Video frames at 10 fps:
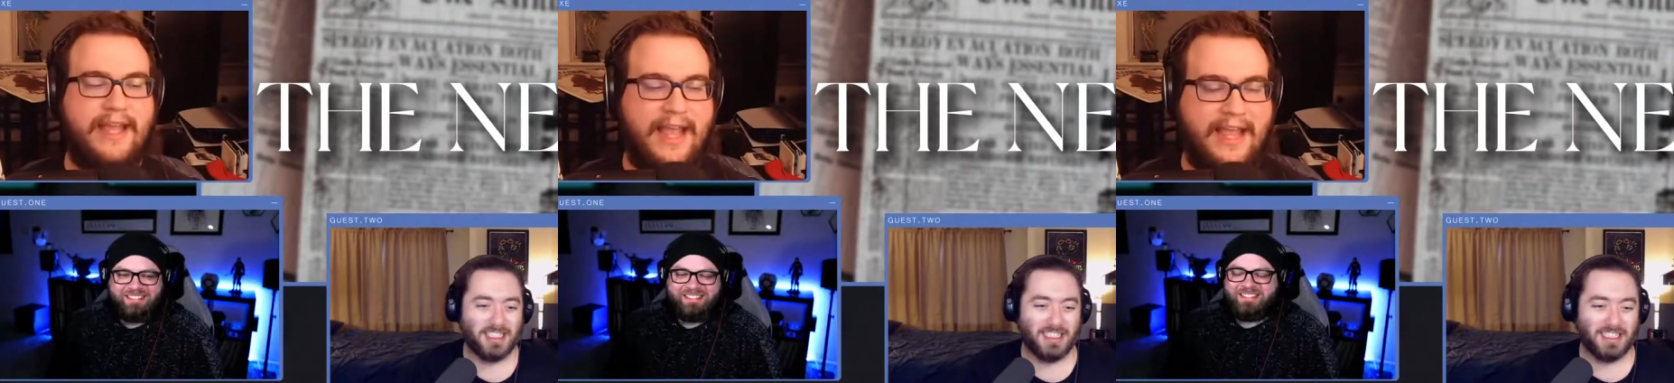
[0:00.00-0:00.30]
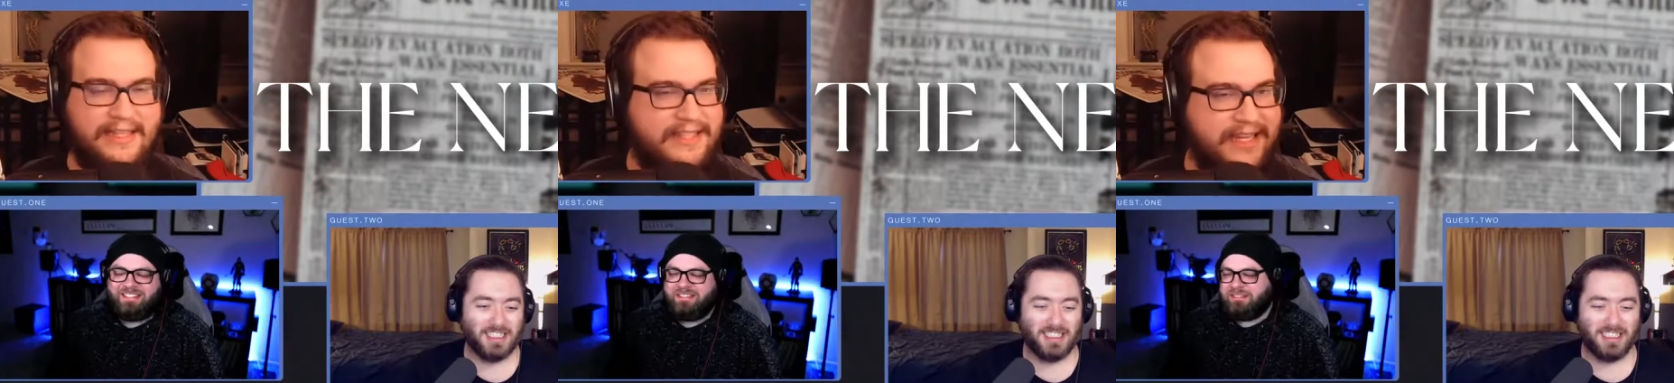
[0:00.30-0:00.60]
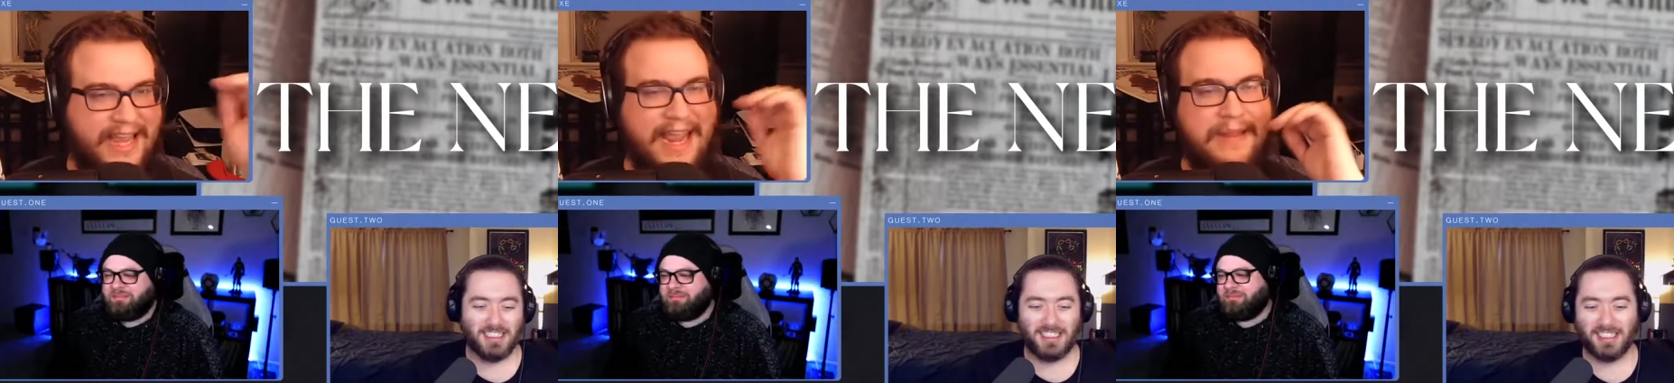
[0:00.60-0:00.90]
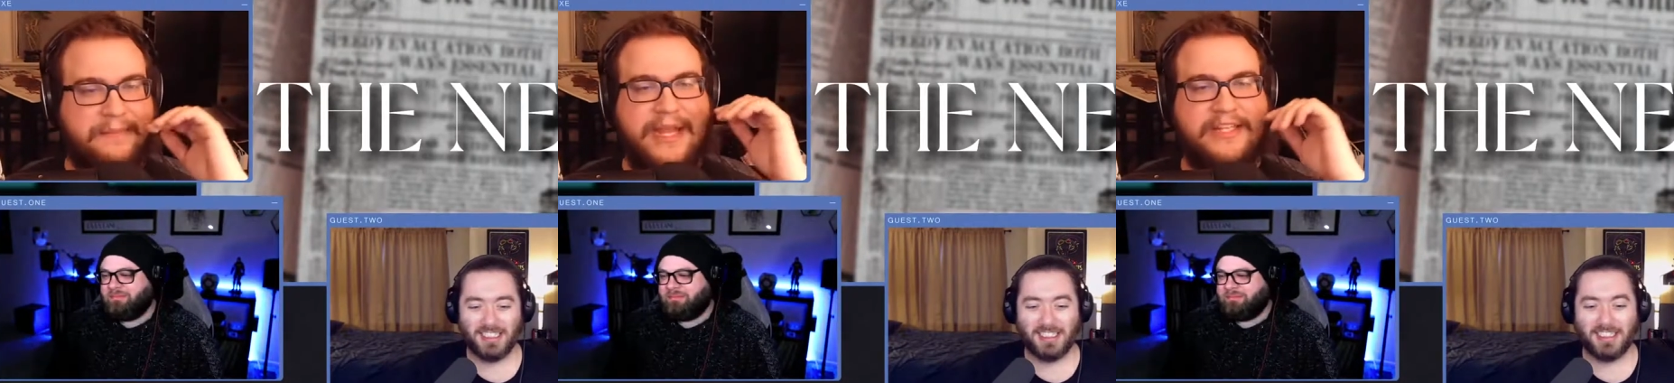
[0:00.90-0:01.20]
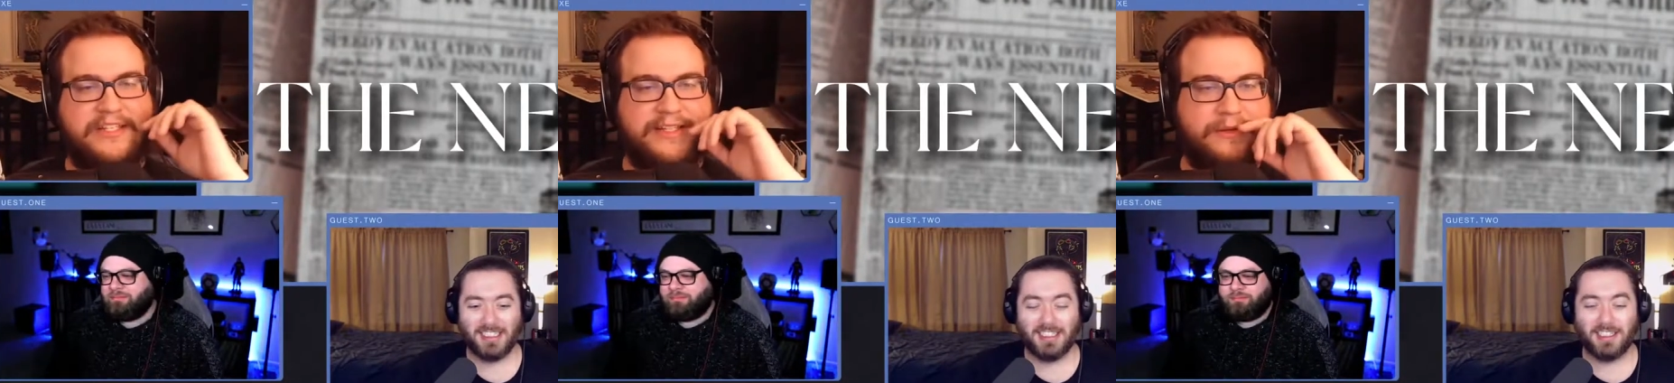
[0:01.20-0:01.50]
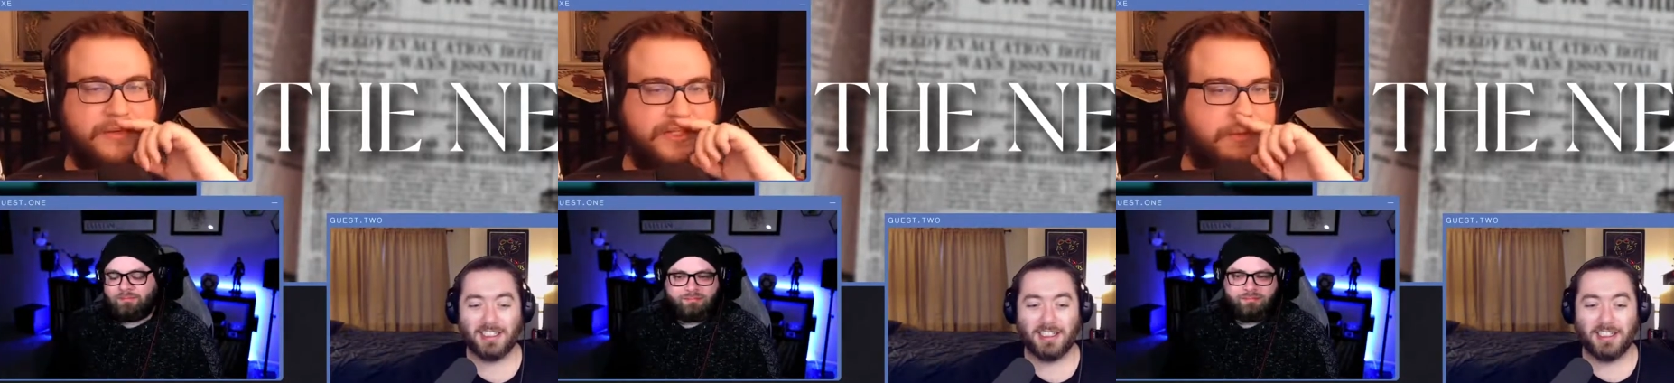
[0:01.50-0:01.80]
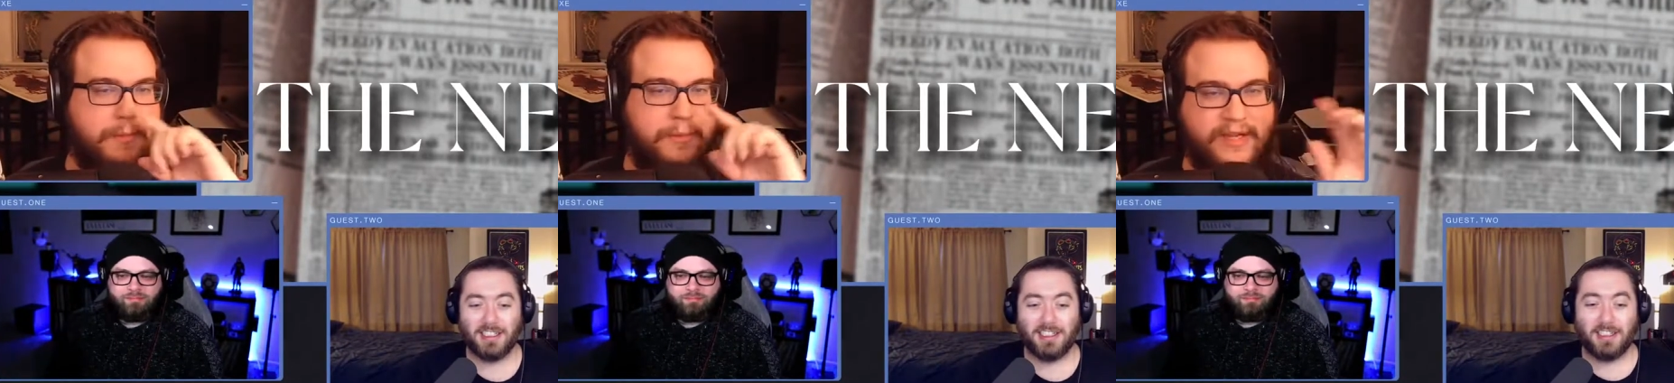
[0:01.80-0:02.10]
Speaker 1: And it's like 8 pages in where
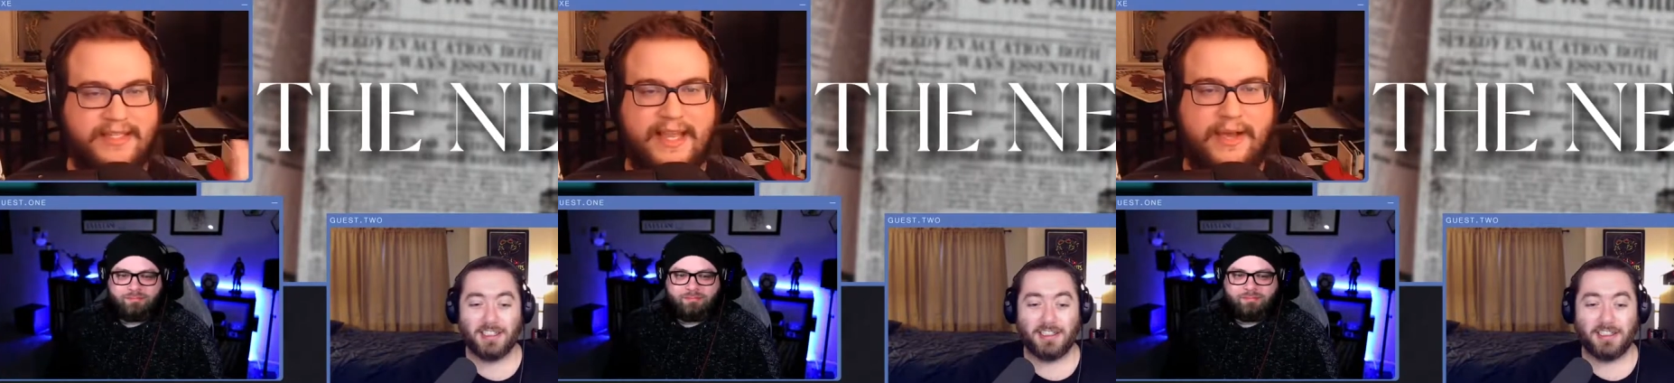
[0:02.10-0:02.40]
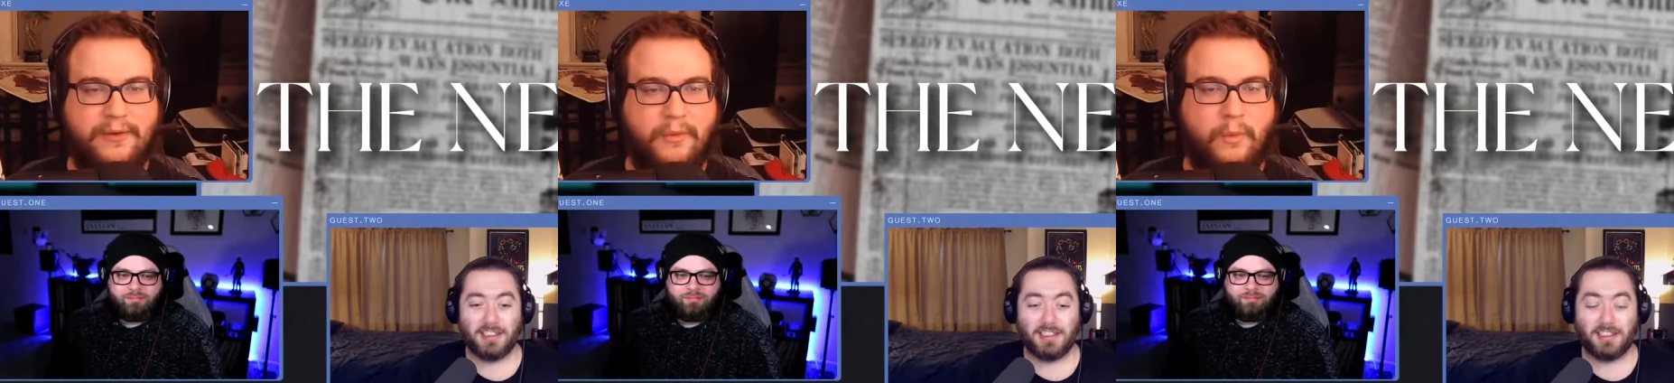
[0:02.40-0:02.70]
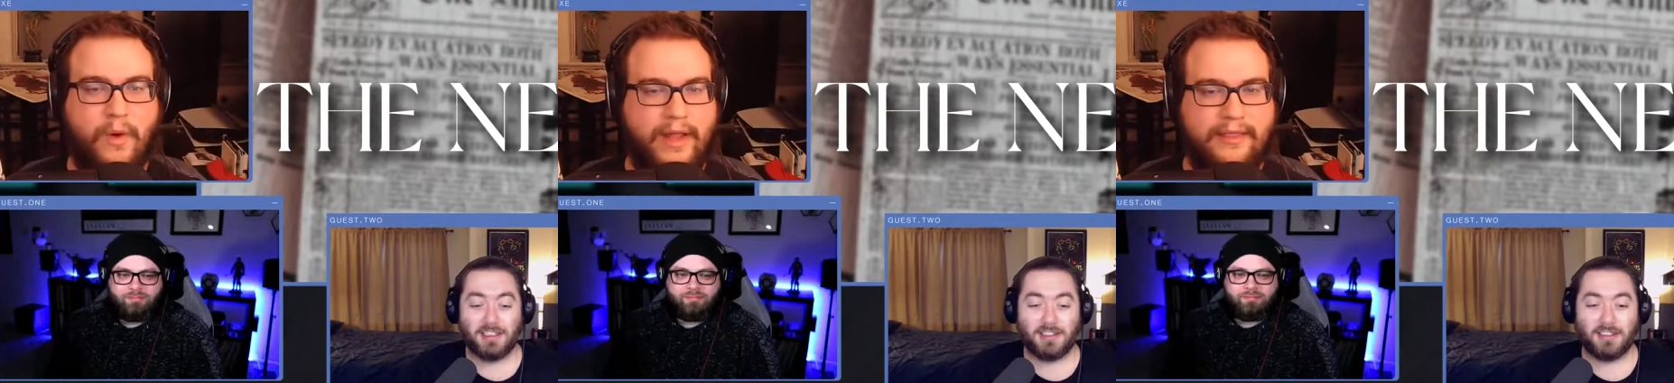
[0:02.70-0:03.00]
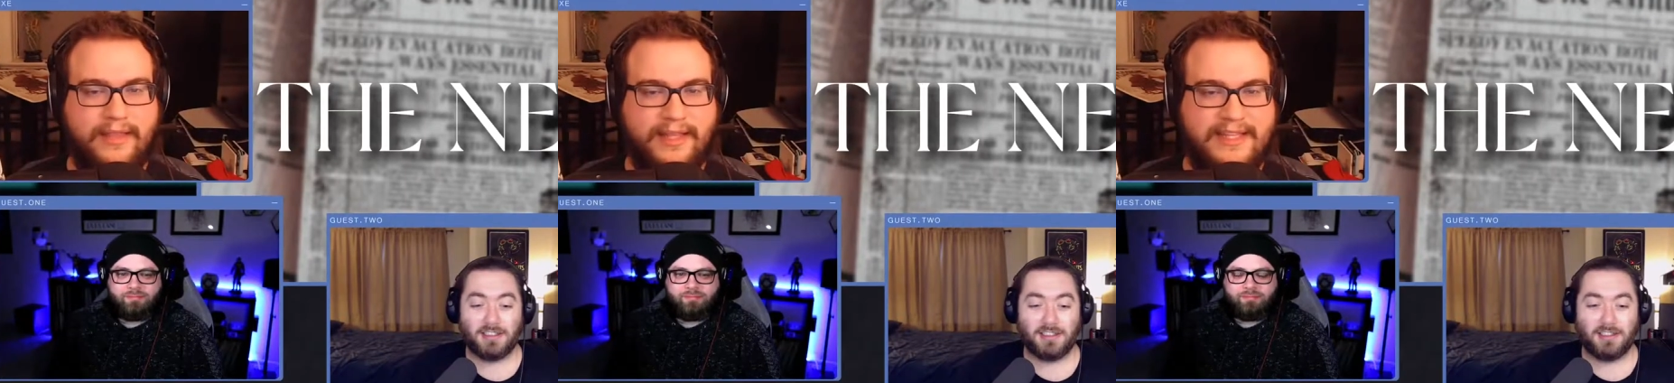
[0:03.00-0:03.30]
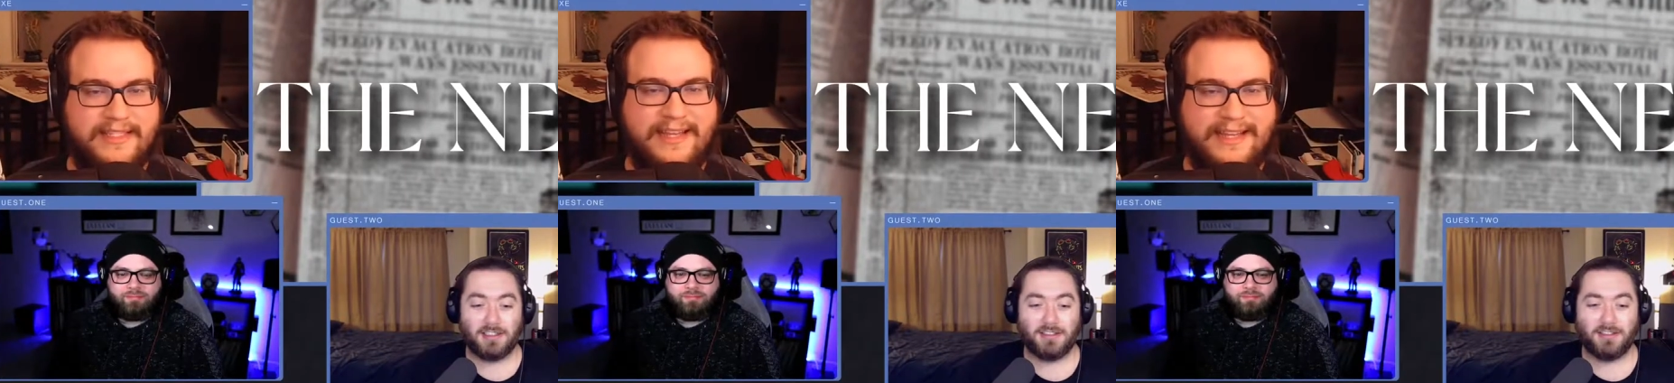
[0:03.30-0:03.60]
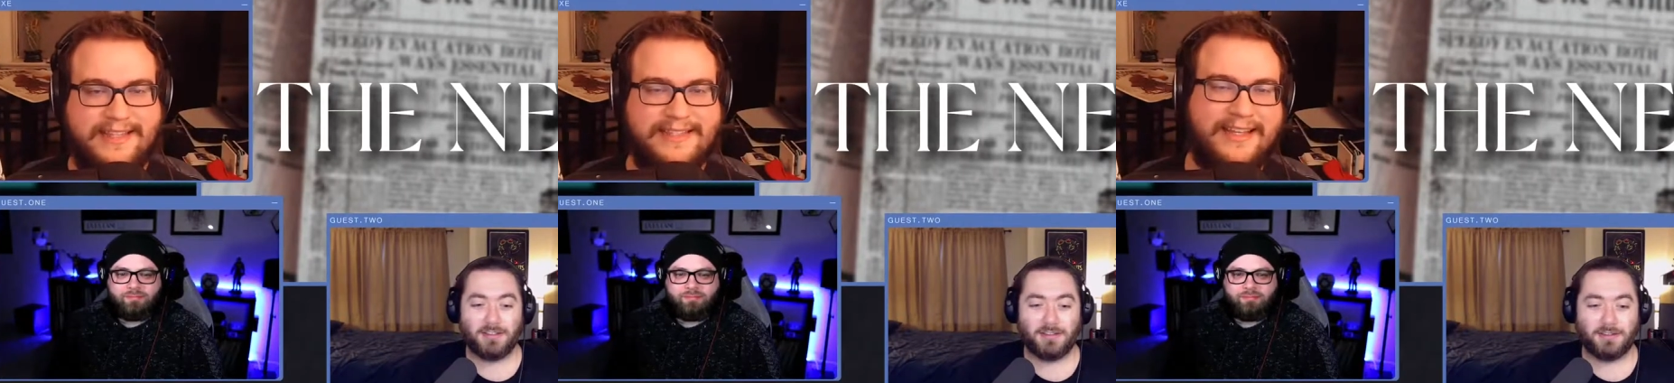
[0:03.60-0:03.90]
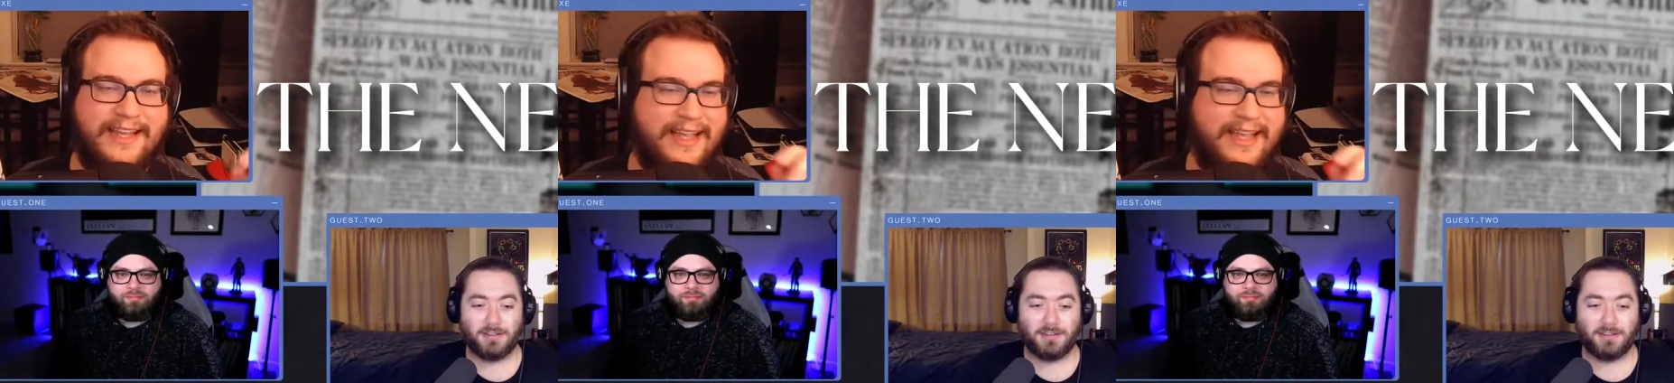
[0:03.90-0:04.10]
someone points out what the list is